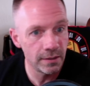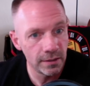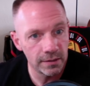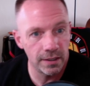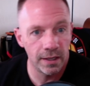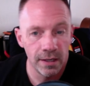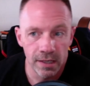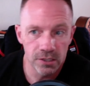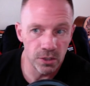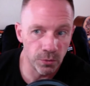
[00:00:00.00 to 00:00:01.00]
Okay.
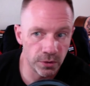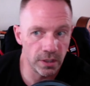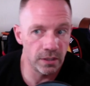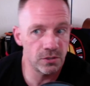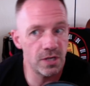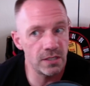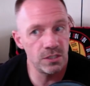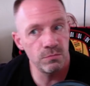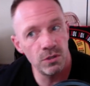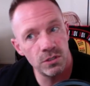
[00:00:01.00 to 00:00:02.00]
So with the
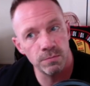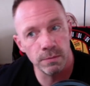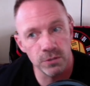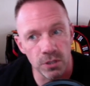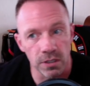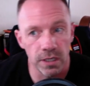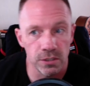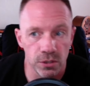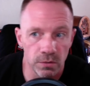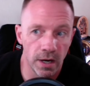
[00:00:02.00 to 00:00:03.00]
energizing music, people start
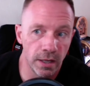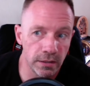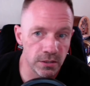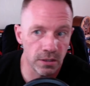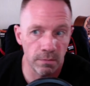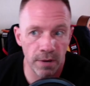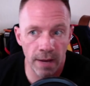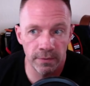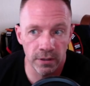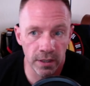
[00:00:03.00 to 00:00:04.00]
dancing around, they start
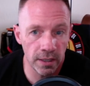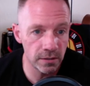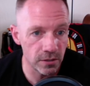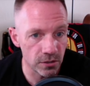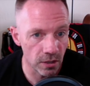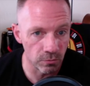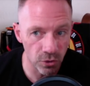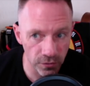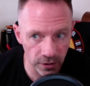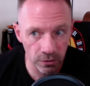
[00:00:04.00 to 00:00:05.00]
bobbing their heads, they start
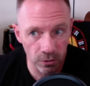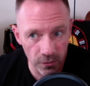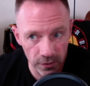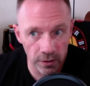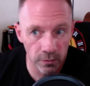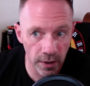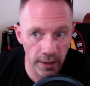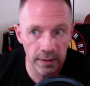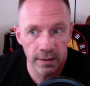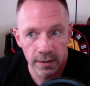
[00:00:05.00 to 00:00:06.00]
moving and grooving,
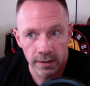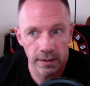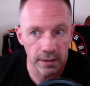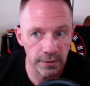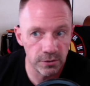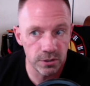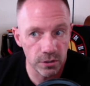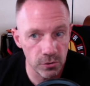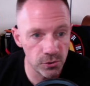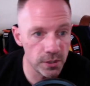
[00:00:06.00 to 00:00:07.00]
right? Getting loosey
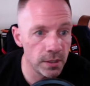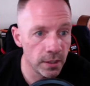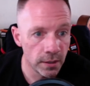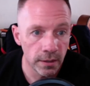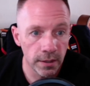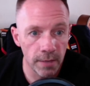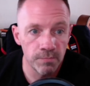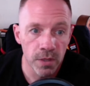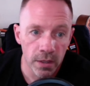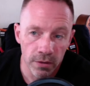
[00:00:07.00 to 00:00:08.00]
goosey. Okay.
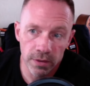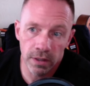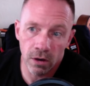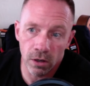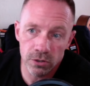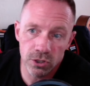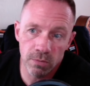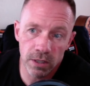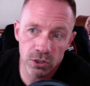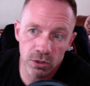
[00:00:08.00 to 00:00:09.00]
Then also
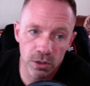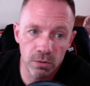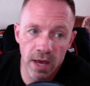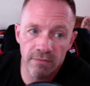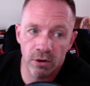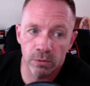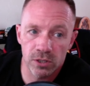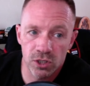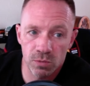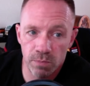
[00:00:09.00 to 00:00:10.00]
make sure that you have a
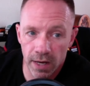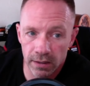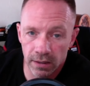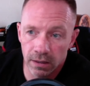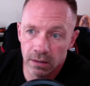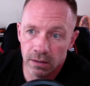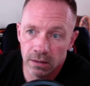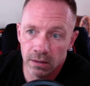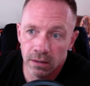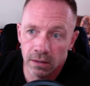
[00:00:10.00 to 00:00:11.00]
respected
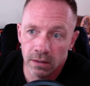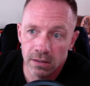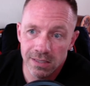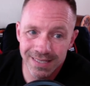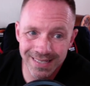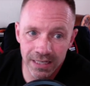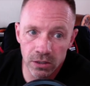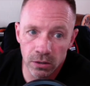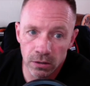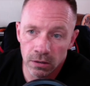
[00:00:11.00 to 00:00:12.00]

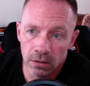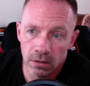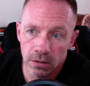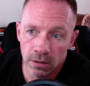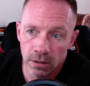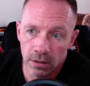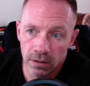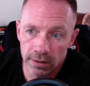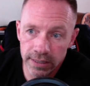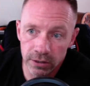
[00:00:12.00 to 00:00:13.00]
single
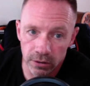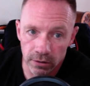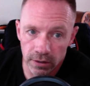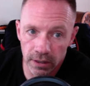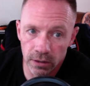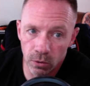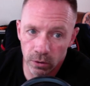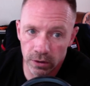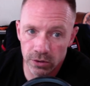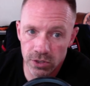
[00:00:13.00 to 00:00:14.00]
leader in the
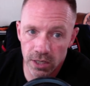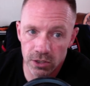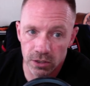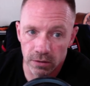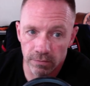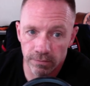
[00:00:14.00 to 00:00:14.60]
organization